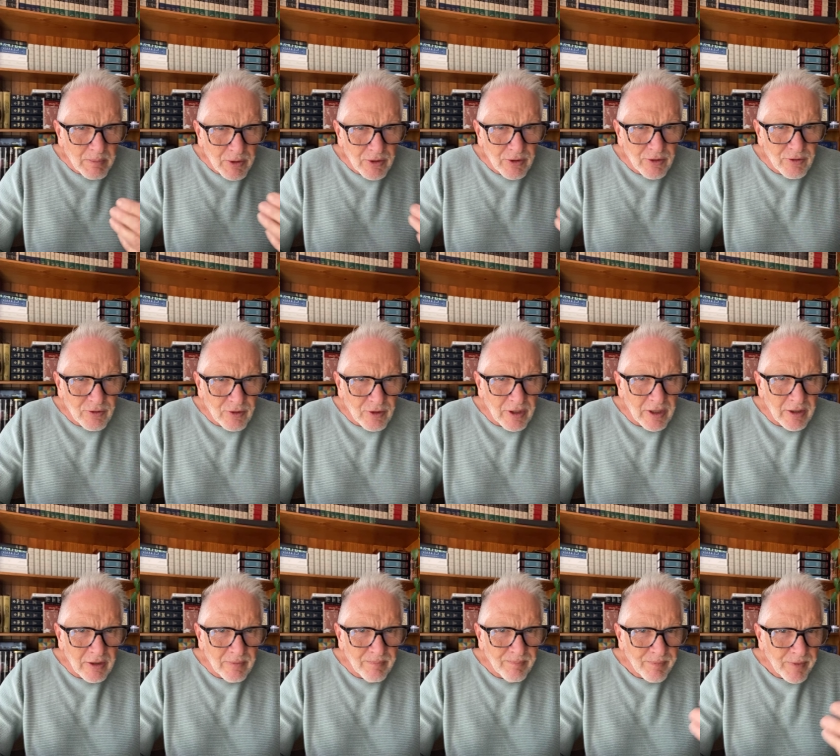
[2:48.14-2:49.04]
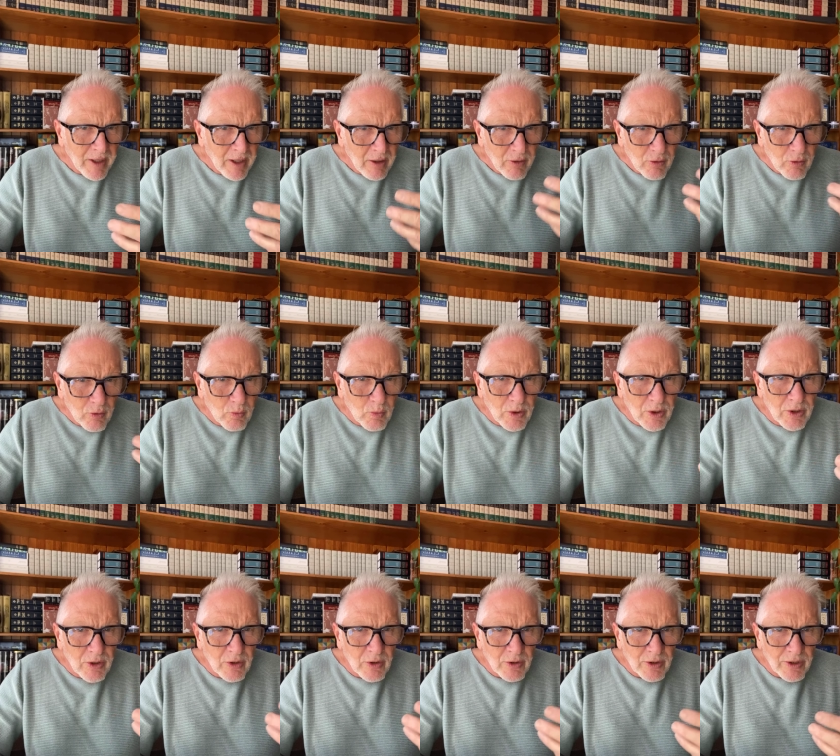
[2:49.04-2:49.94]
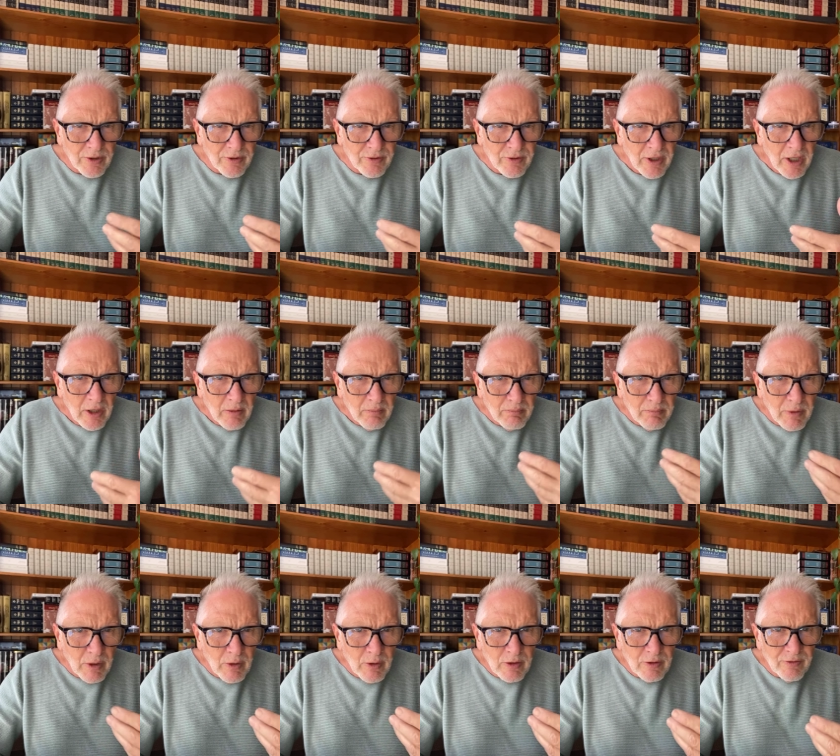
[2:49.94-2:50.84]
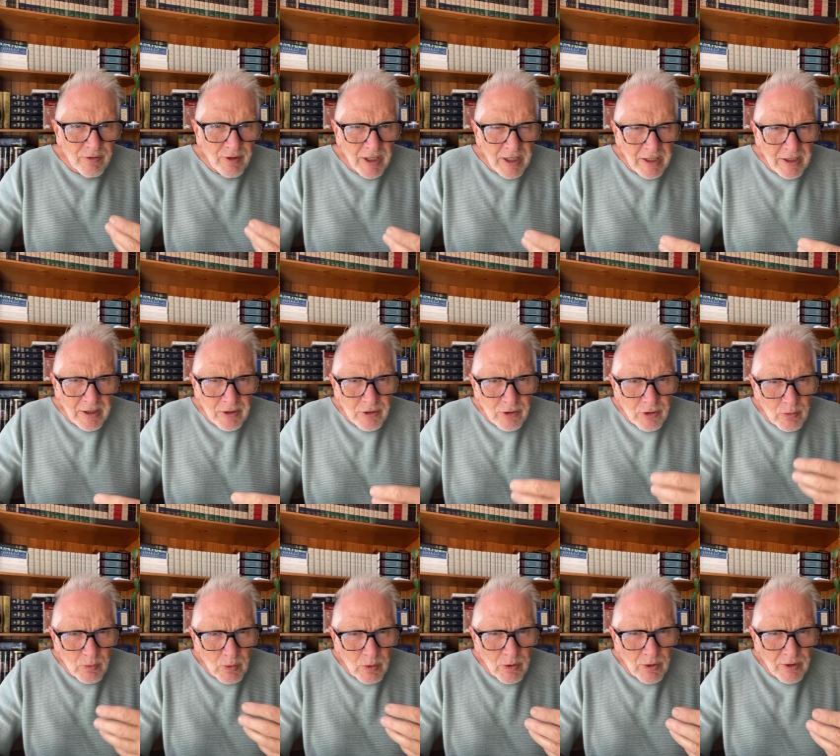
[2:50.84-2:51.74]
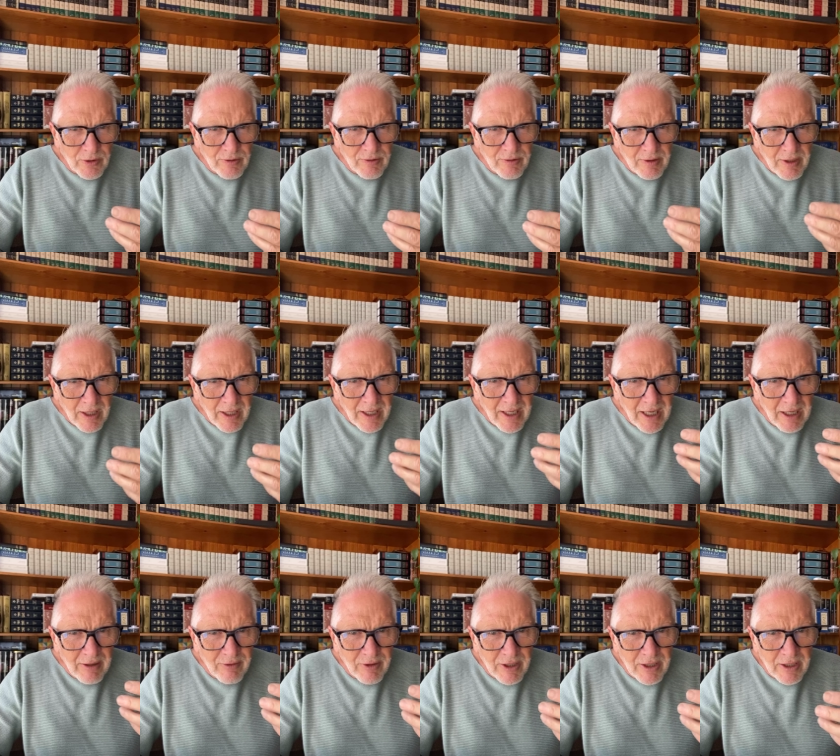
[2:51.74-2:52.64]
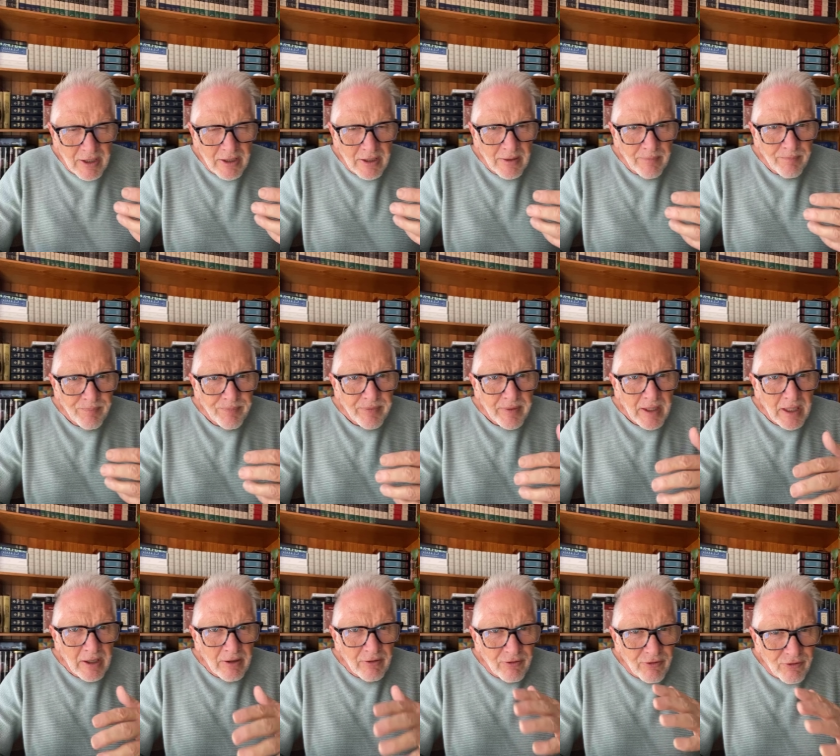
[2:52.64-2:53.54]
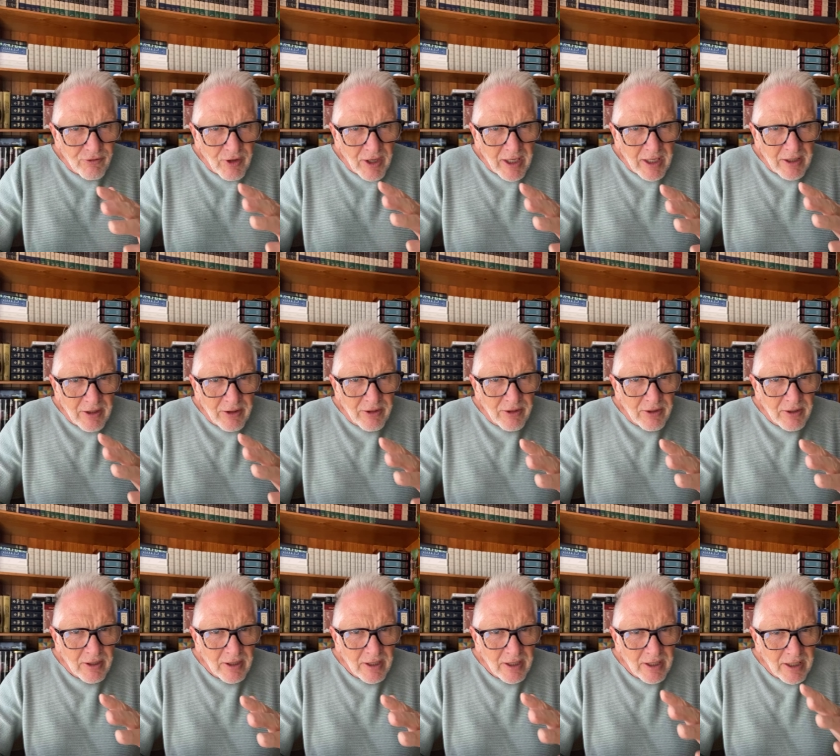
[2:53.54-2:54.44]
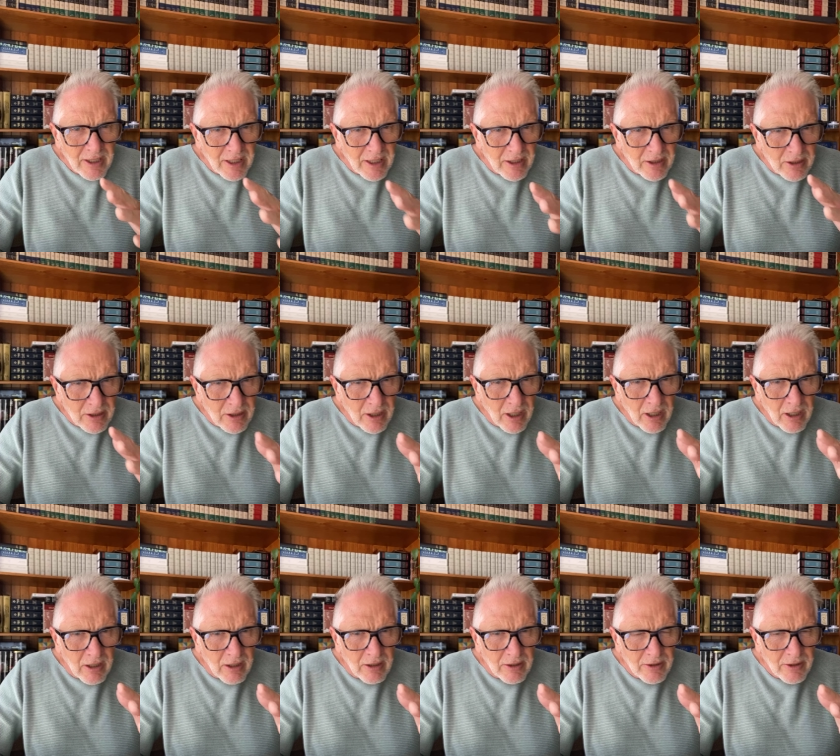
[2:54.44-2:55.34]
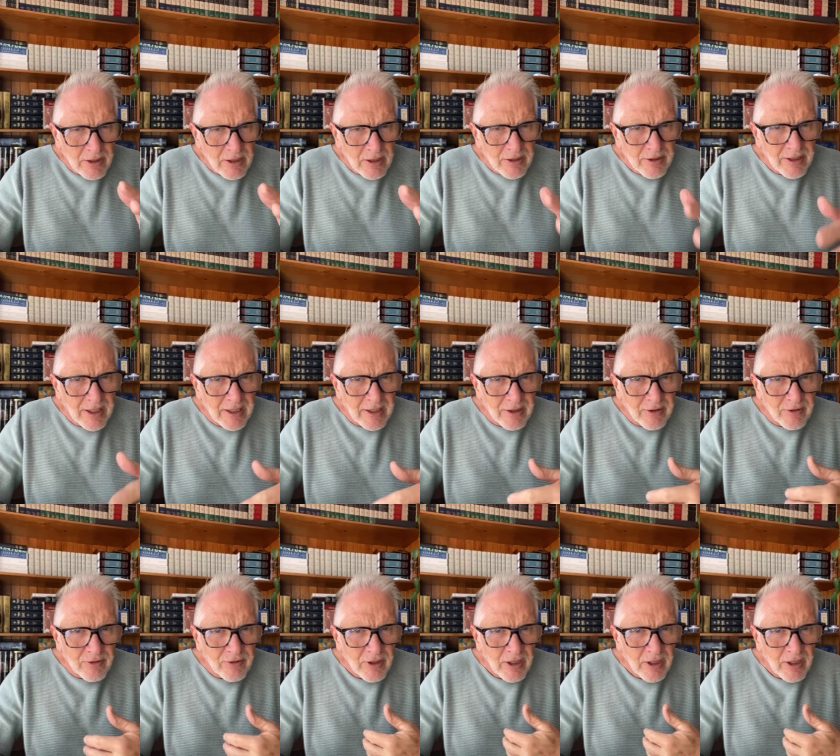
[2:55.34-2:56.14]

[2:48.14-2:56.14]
every person in the world is motivated towards having faith in God.